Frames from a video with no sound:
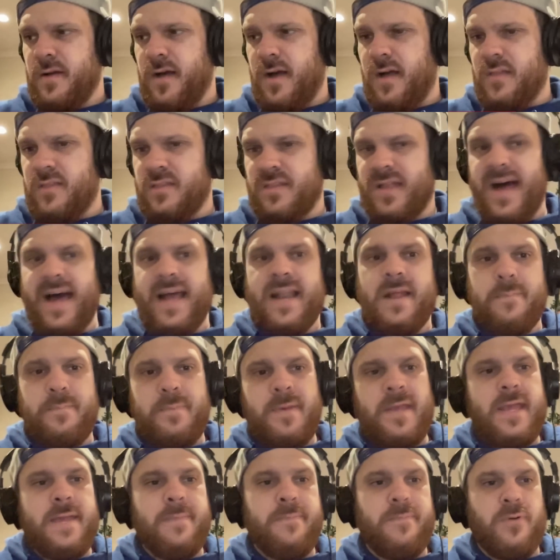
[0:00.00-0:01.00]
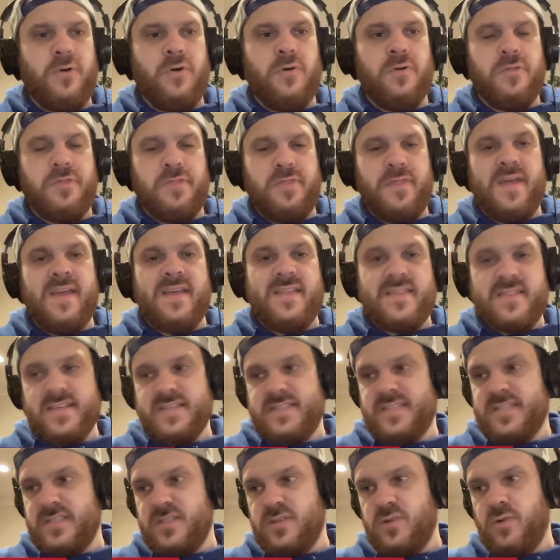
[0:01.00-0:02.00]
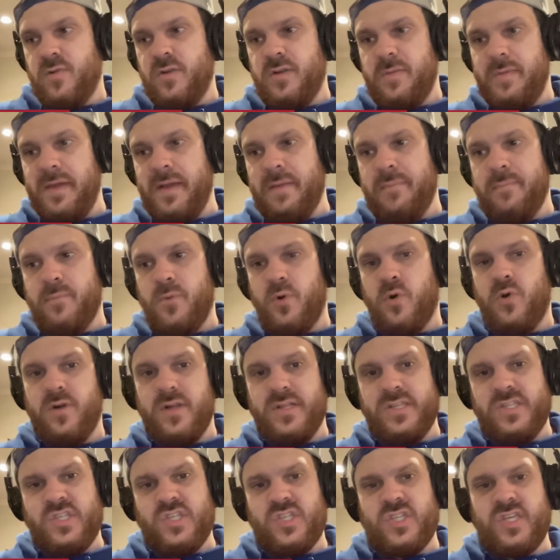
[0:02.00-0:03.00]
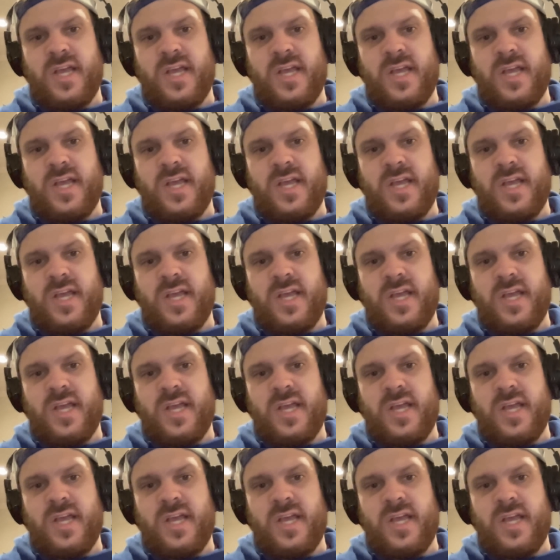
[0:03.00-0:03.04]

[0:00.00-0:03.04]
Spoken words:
A lot of people think this is going to be a Moritz